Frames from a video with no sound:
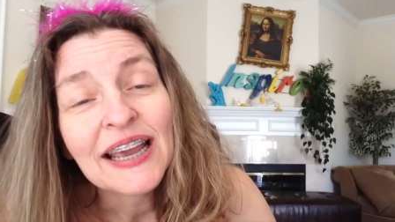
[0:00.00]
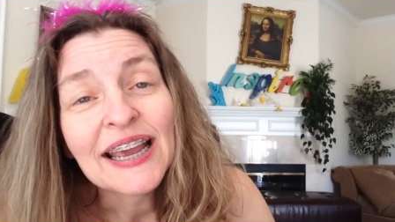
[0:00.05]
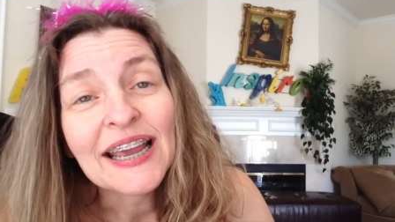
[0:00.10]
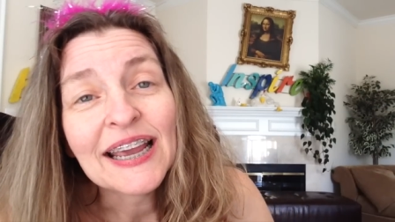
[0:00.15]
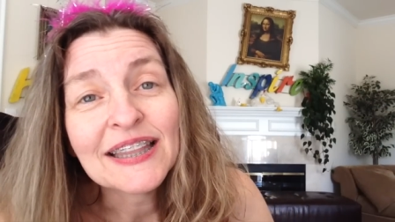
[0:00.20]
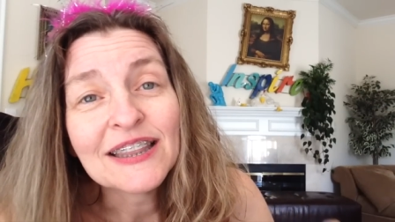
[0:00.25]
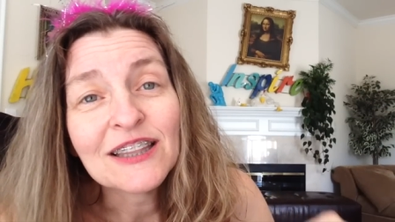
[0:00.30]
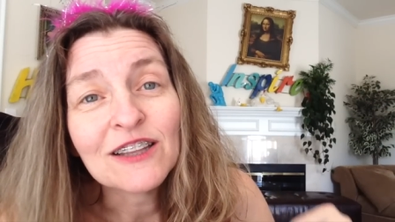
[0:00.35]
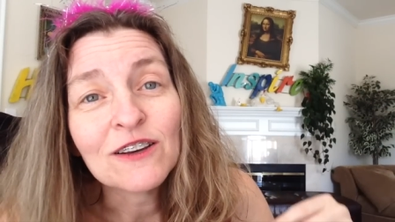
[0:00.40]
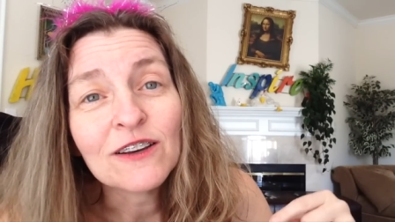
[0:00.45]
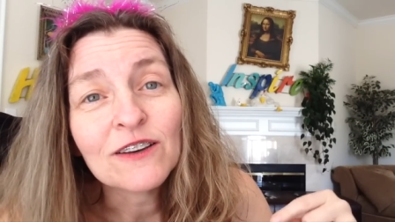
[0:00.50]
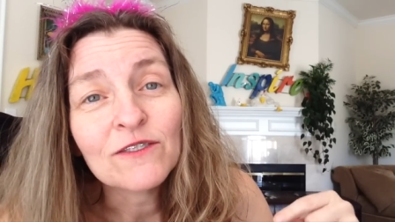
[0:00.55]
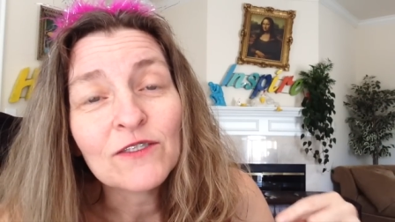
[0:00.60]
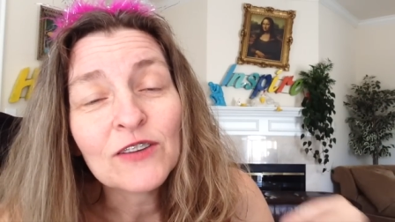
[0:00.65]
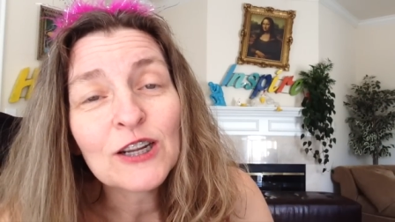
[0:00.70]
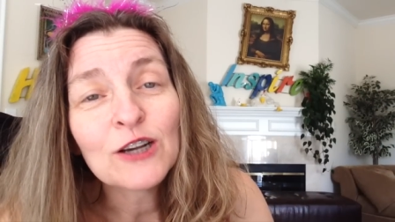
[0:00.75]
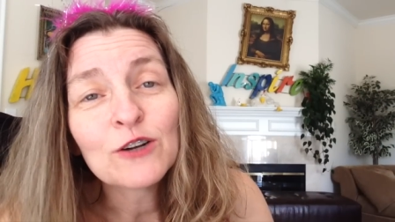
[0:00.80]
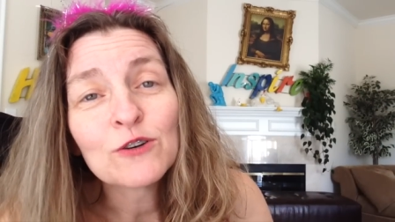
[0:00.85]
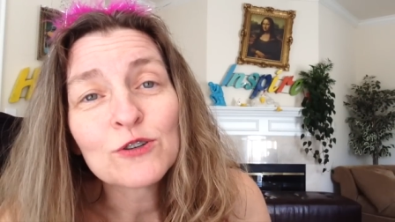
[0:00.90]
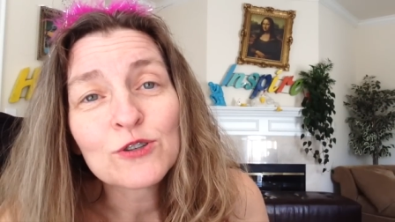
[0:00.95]
in the
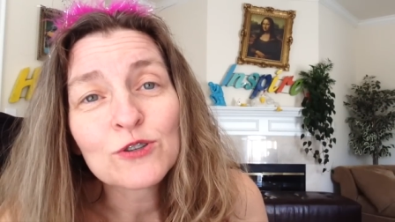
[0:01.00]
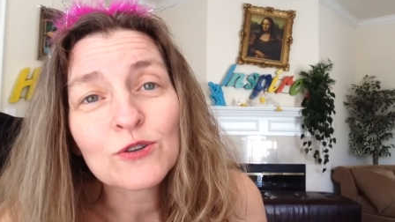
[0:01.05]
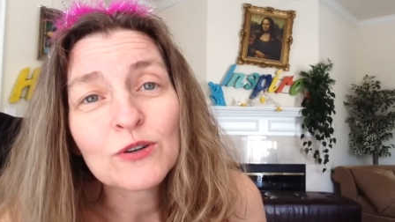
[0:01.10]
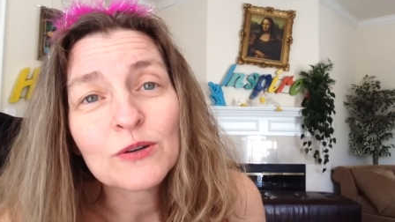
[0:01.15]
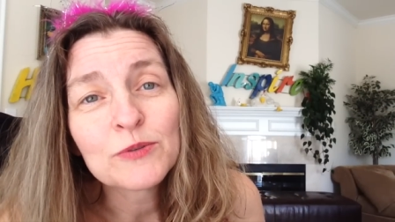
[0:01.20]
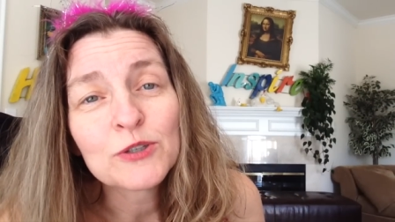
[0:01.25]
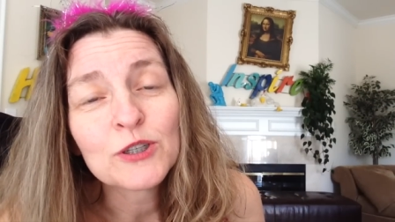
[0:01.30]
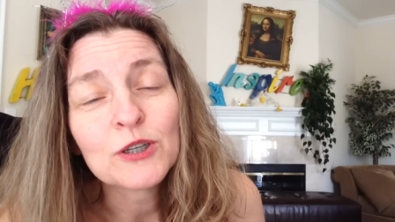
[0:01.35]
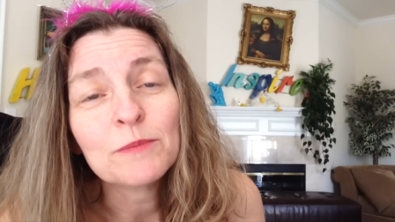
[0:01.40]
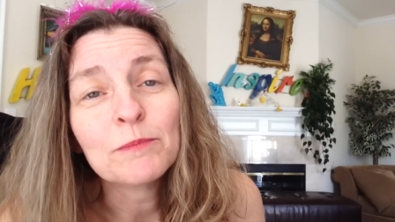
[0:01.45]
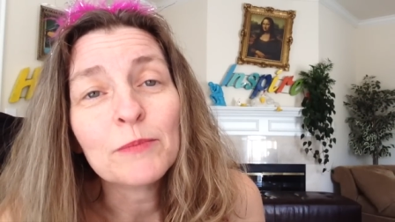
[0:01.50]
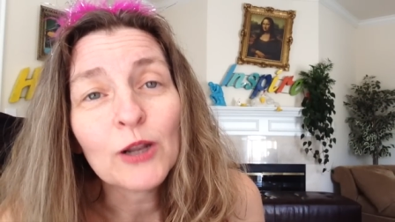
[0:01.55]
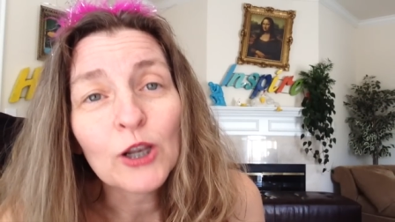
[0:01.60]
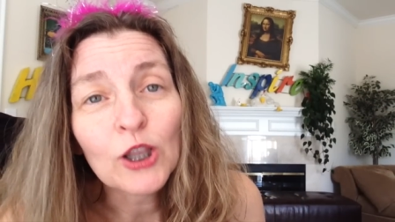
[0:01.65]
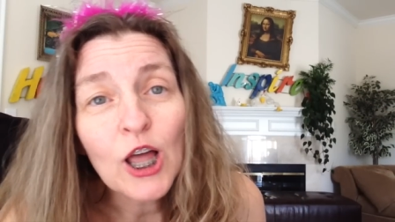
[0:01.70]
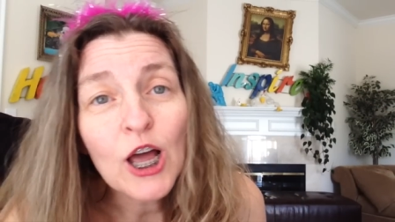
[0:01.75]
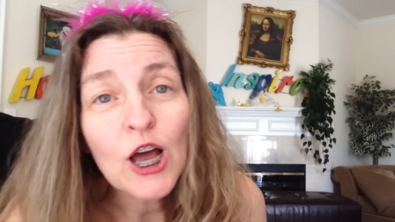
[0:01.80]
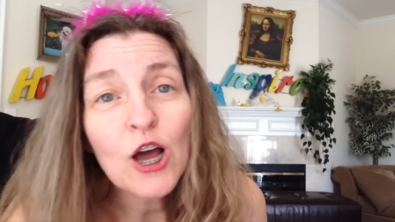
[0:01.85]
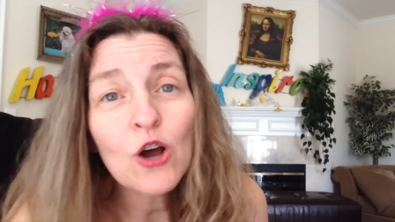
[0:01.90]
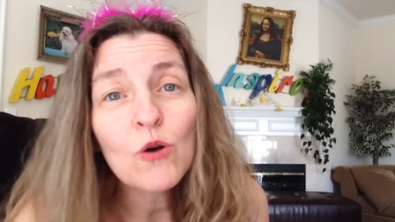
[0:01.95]
video description
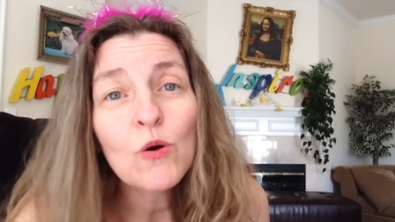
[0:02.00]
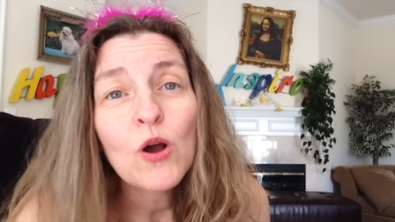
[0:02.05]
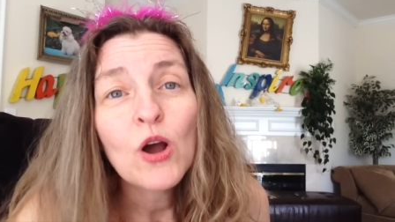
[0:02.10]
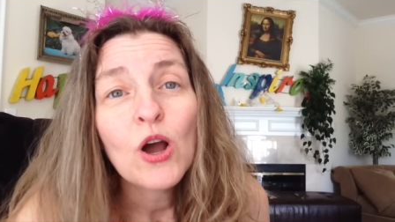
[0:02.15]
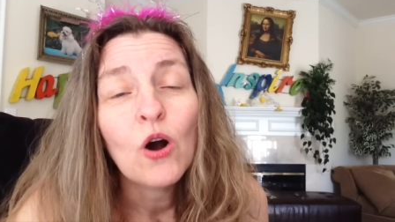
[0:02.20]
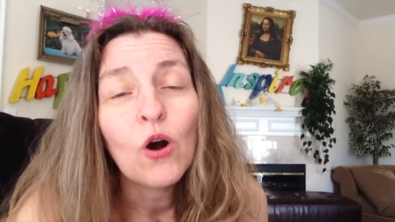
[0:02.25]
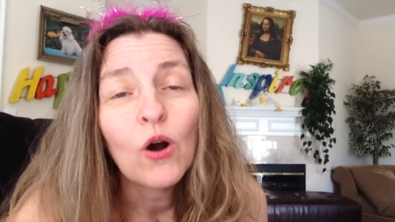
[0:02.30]
below,